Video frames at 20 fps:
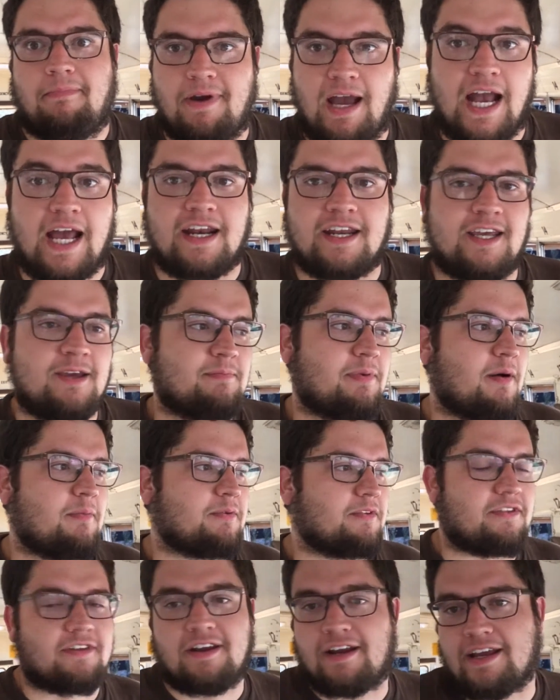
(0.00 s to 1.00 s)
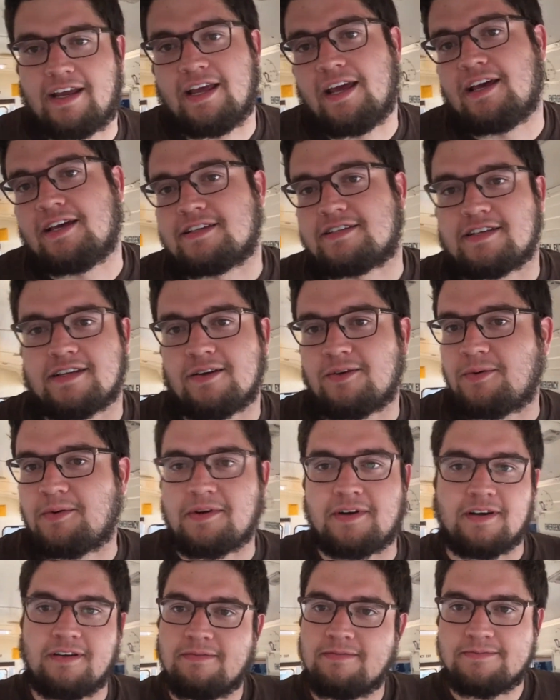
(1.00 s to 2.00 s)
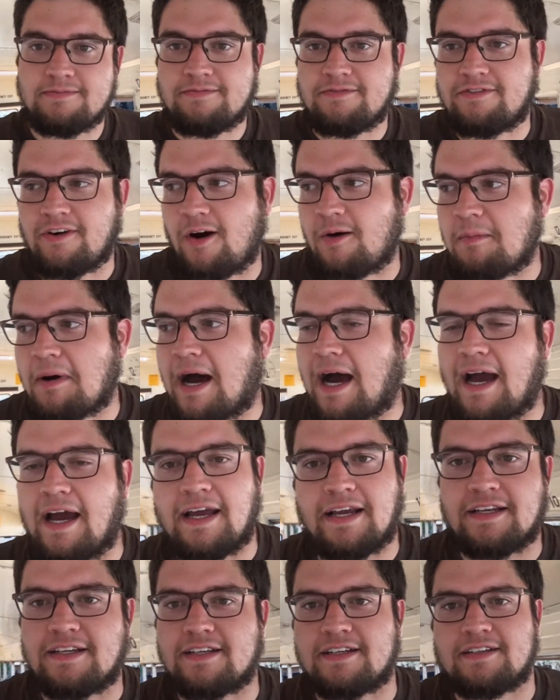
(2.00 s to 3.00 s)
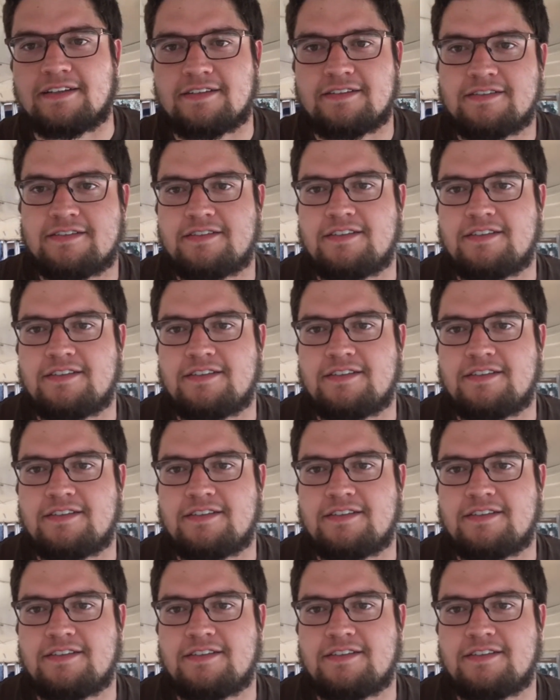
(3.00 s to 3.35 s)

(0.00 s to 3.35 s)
I gotta keep up with it, I guess. I don't wanna fall behind and